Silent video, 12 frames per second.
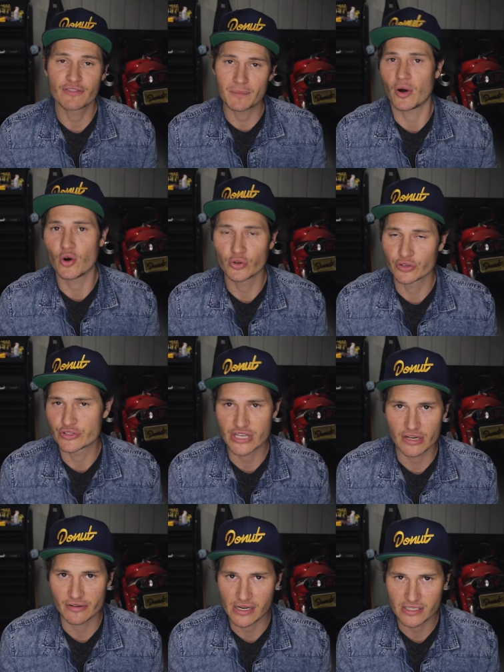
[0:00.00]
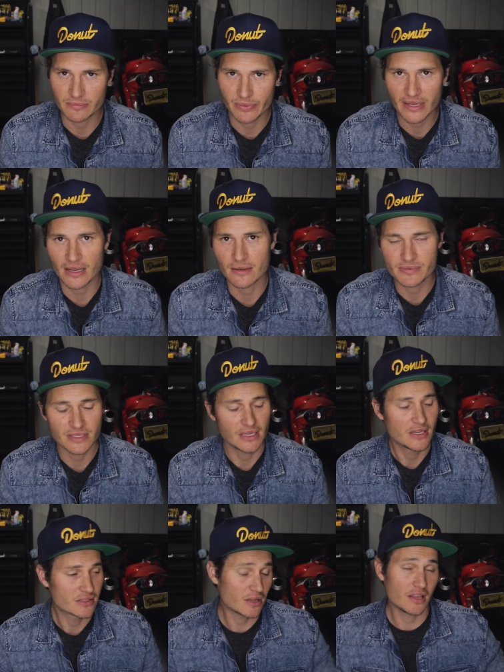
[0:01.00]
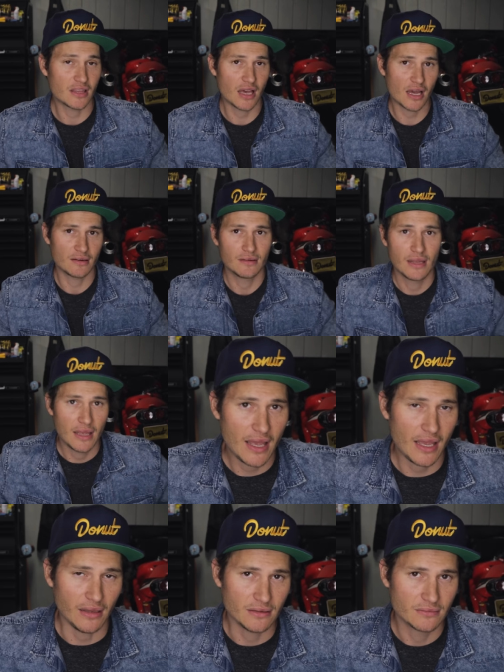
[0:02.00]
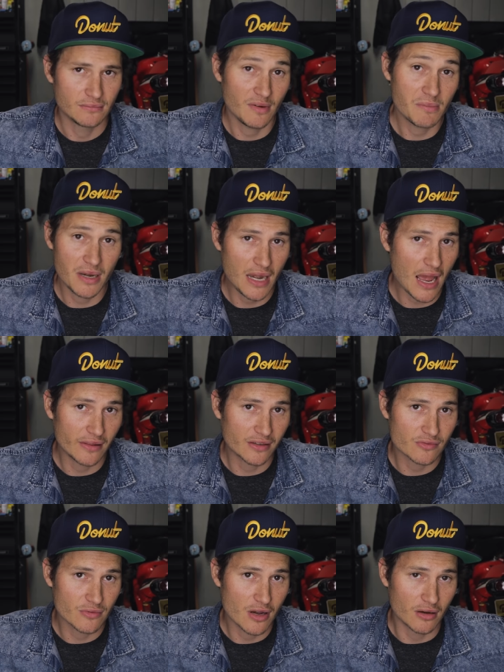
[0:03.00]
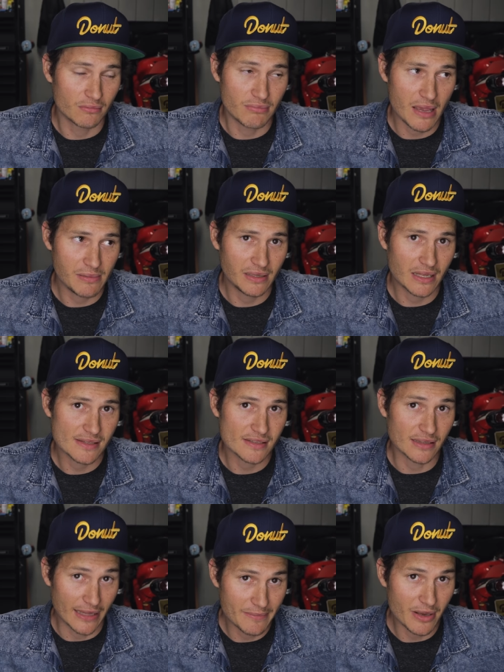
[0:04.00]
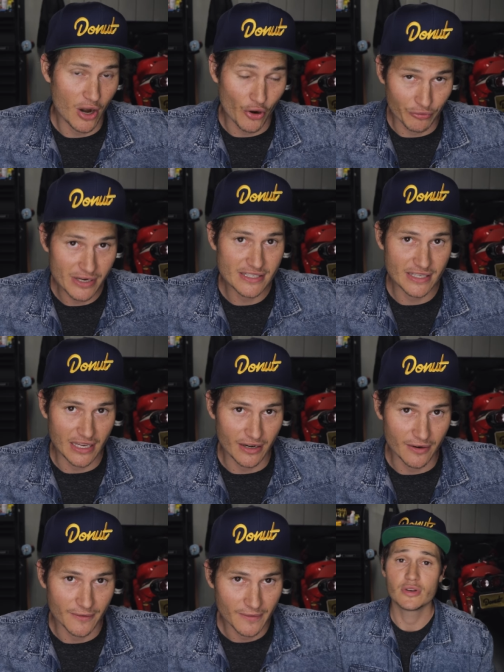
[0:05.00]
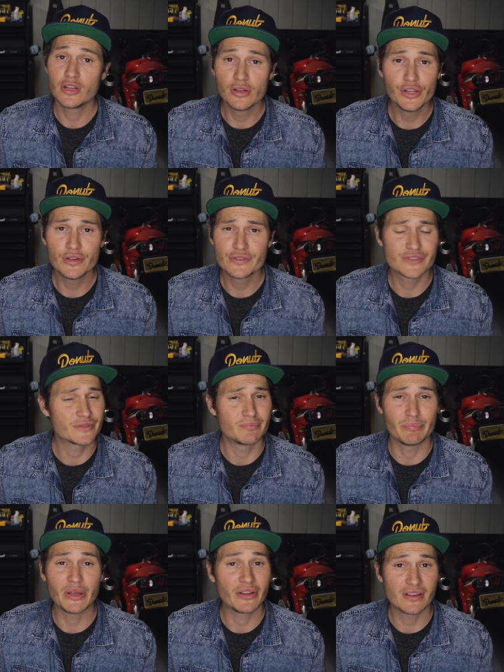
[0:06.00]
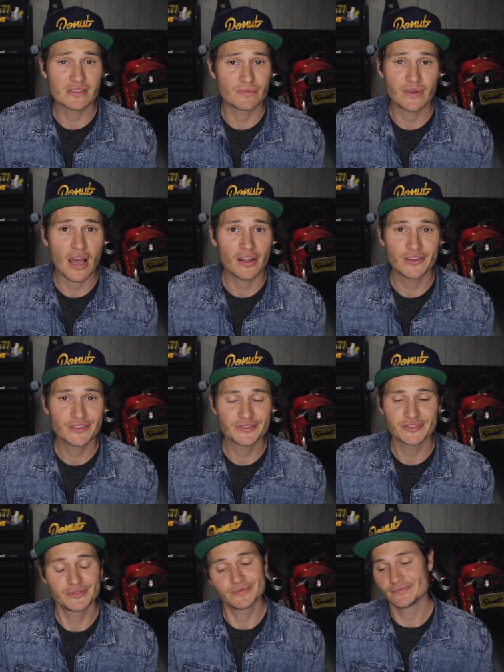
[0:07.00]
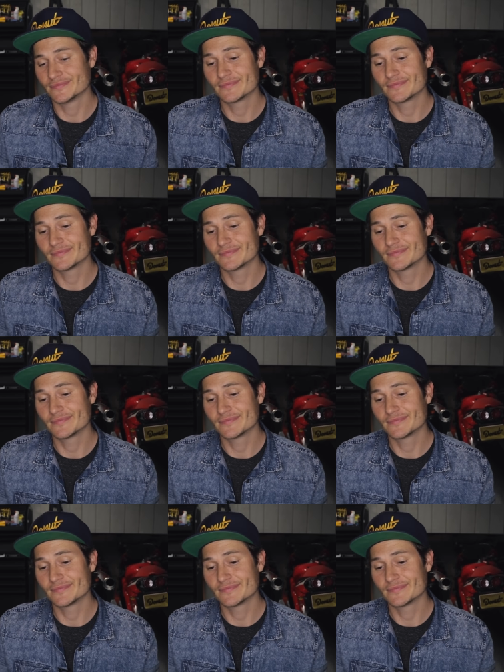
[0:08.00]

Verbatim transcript: from older generation pickups. So they thought, hey, we've been down this road, maybe let's limit our risk here. When you lose billions of dollars,